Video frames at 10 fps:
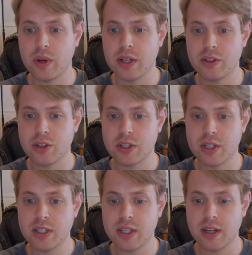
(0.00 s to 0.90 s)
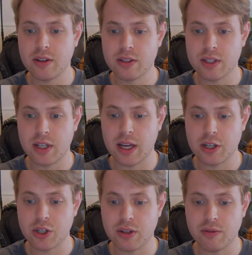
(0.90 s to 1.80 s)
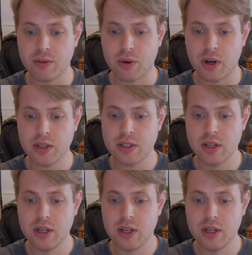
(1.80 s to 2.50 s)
it's just a single selection for us.